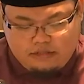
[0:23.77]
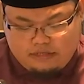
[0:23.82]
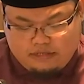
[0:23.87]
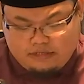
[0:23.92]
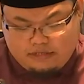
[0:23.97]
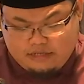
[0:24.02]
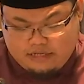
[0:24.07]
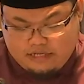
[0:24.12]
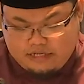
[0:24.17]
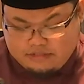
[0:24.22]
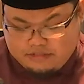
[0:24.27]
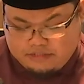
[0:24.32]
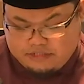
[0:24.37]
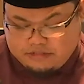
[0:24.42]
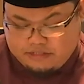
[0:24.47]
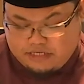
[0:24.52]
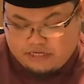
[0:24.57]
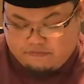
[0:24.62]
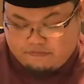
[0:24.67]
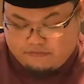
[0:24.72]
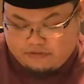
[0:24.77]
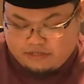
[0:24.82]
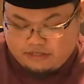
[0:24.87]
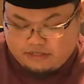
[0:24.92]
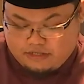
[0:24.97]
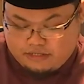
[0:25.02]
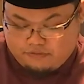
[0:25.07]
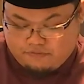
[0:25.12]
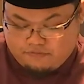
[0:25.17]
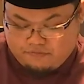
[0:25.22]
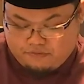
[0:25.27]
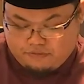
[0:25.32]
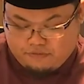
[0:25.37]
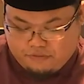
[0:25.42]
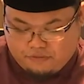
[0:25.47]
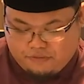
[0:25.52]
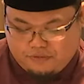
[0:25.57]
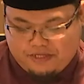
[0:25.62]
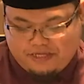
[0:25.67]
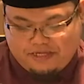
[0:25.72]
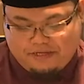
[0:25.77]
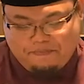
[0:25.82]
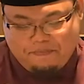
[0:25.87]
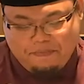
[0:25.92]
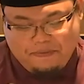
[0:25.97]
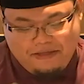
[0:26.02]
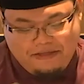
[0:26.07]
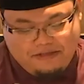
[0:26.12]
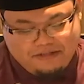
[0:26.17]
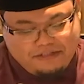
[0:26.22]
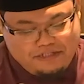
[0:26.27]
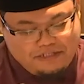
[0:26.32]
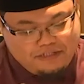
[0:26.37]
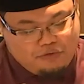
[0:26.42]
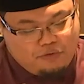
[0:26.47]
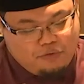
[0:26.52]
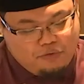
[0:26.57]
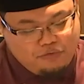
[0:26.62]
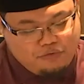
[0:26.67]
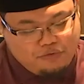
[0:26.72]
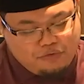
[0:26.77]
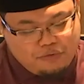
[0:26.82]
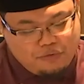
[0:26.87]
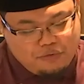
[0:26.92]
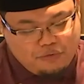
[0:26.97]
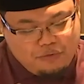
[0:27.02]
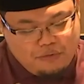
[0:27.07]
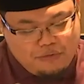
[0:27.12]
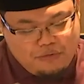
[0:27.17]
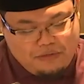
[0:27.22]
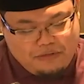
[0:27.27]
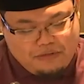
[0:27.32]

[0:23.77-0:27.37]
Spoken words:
And then I just have another info. Oh yeah, she is also